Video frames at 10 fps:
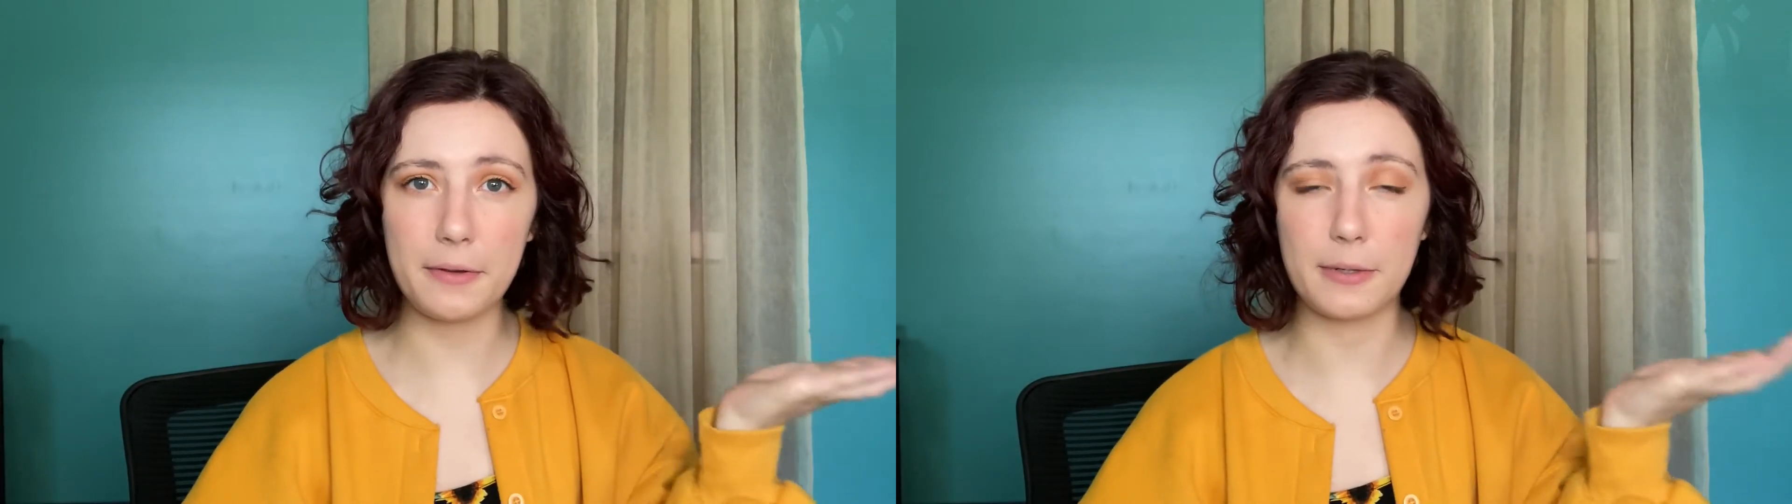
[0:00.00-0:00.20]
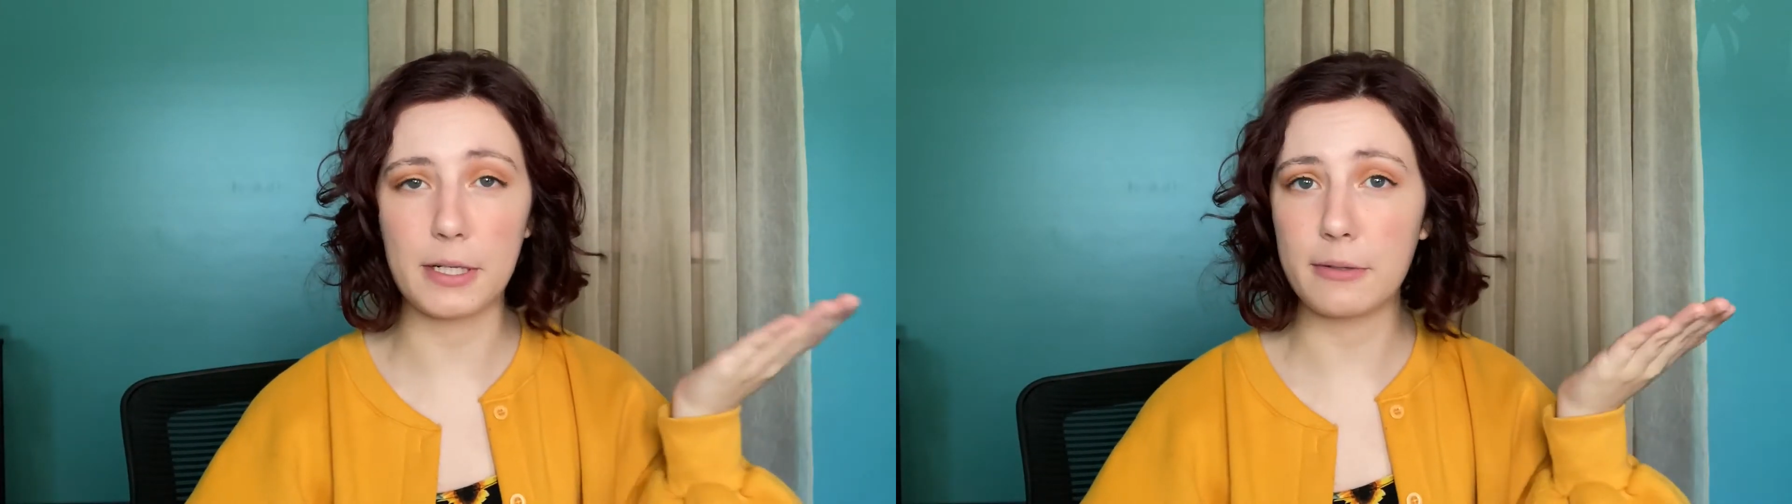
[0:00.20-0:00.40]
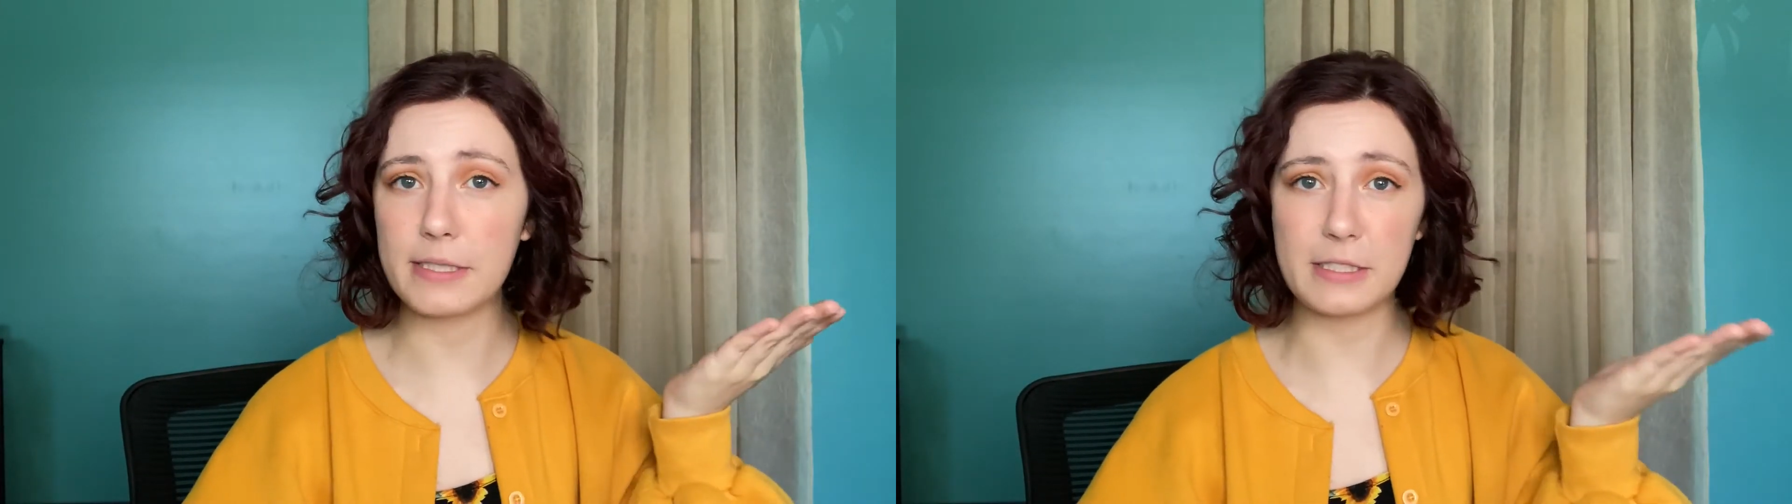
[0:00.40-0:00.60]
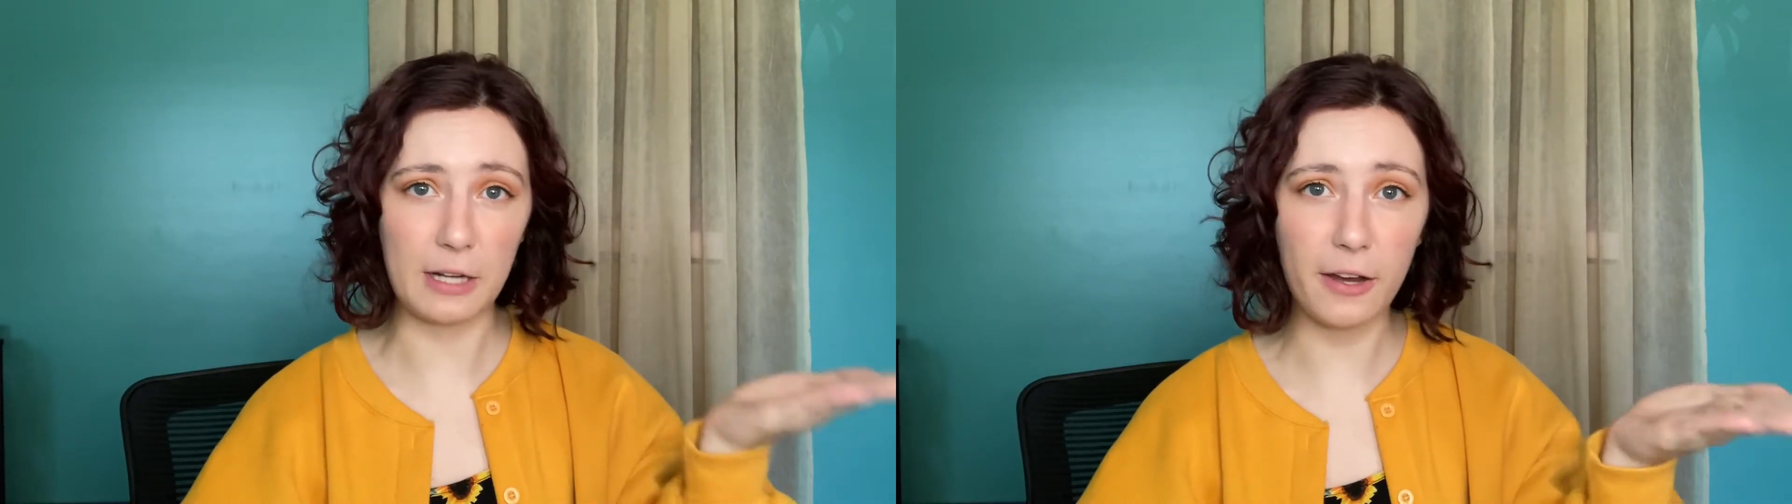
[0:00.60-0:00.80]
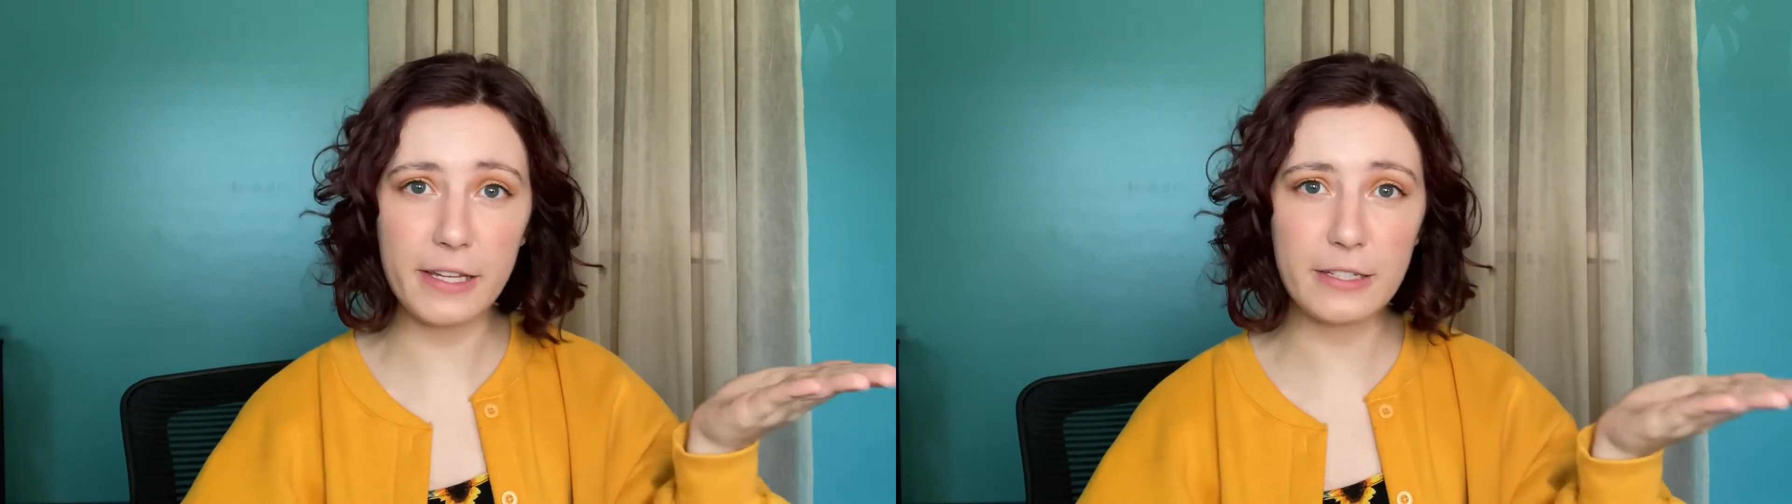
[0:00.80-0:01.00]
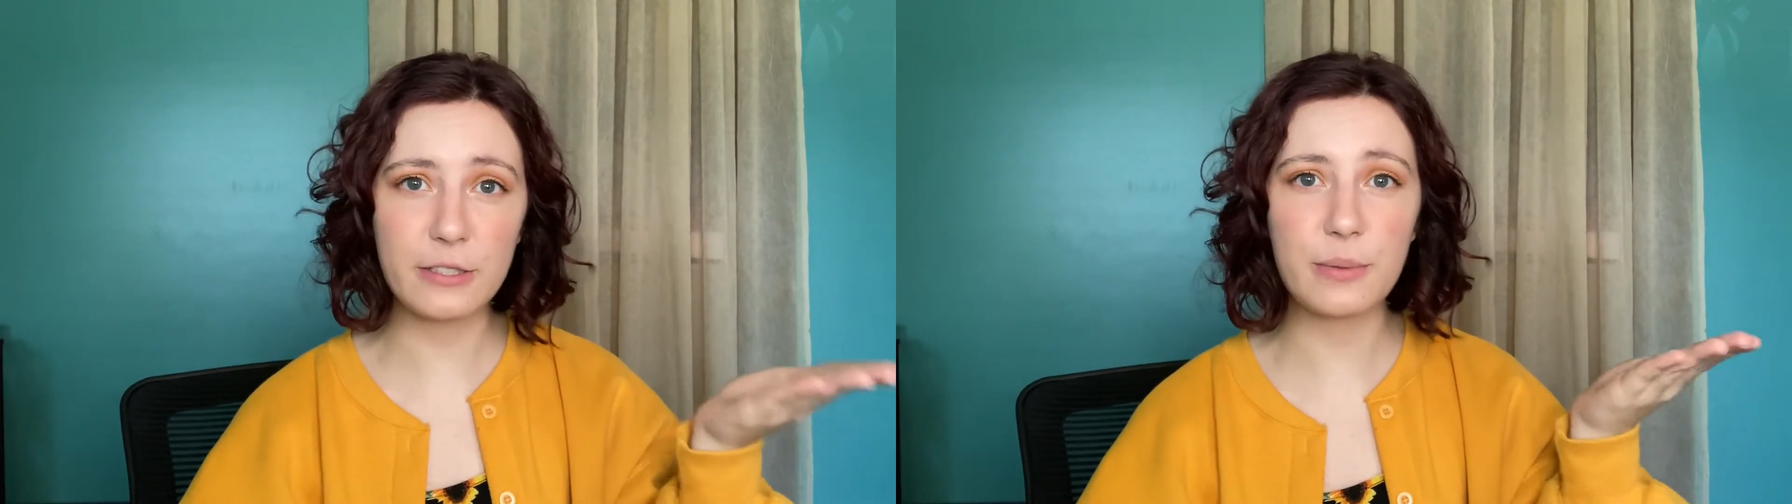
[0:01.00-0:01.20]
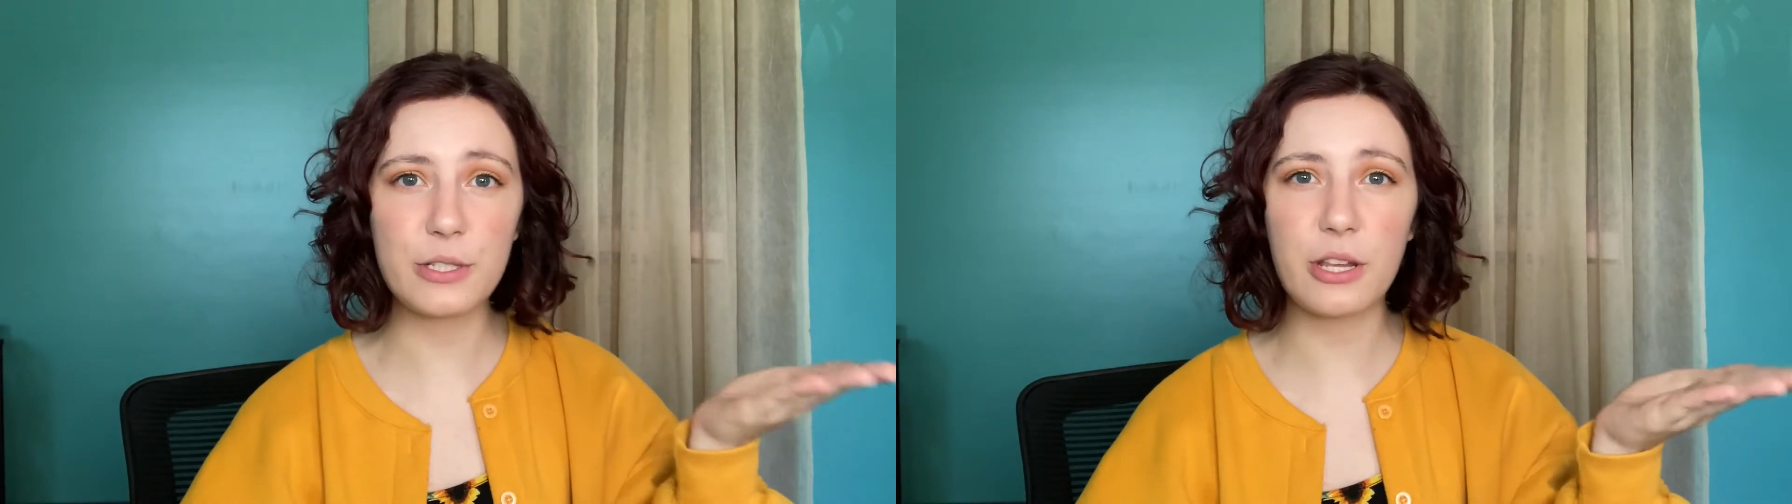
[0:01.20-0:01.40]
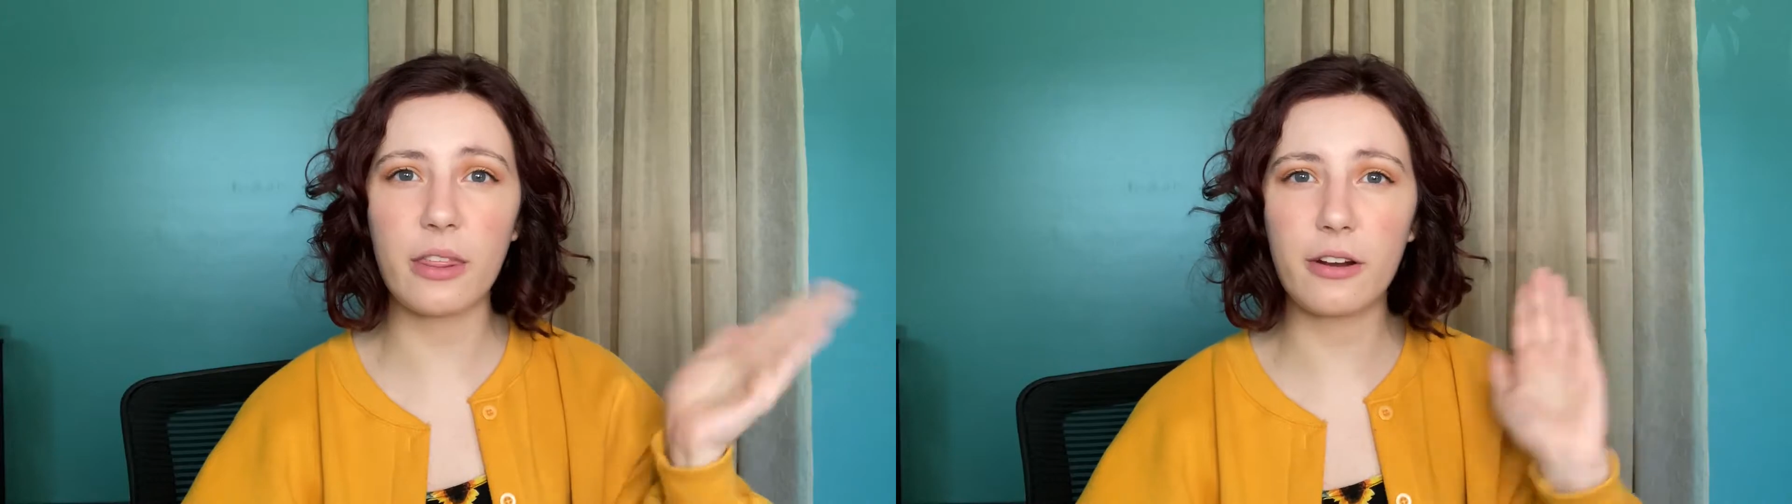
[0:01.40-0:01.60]
who are always talking to
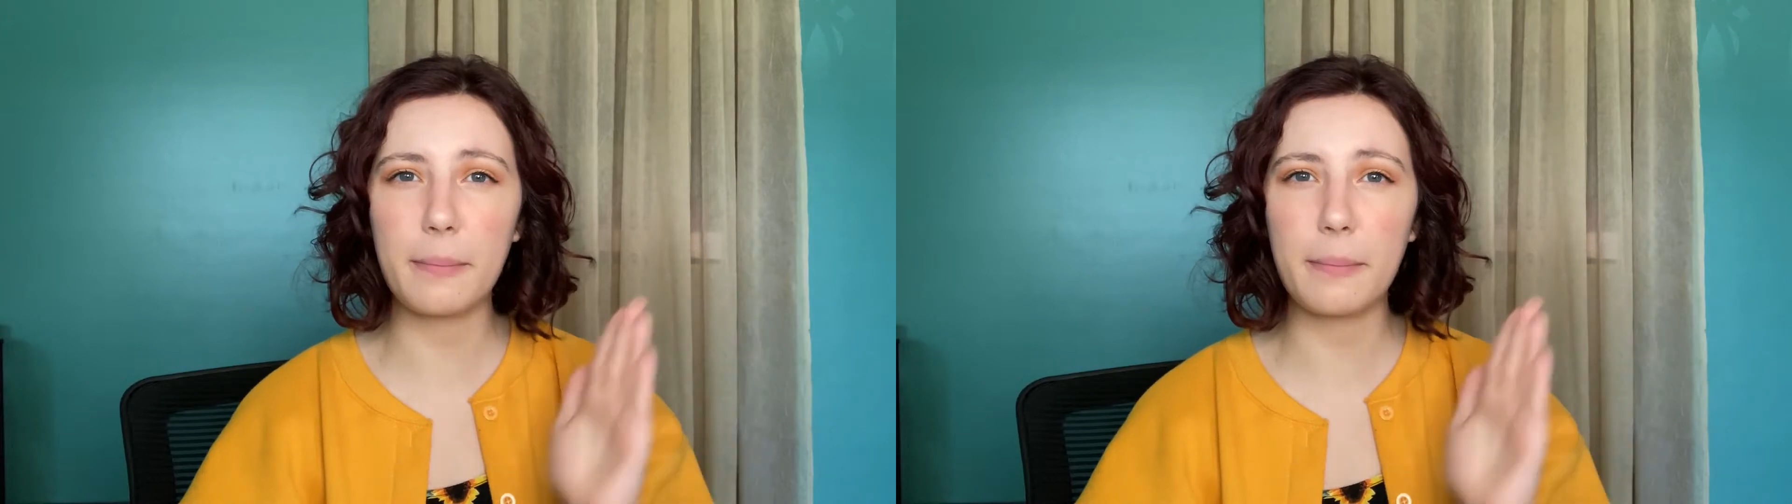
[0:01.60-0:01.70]
each other.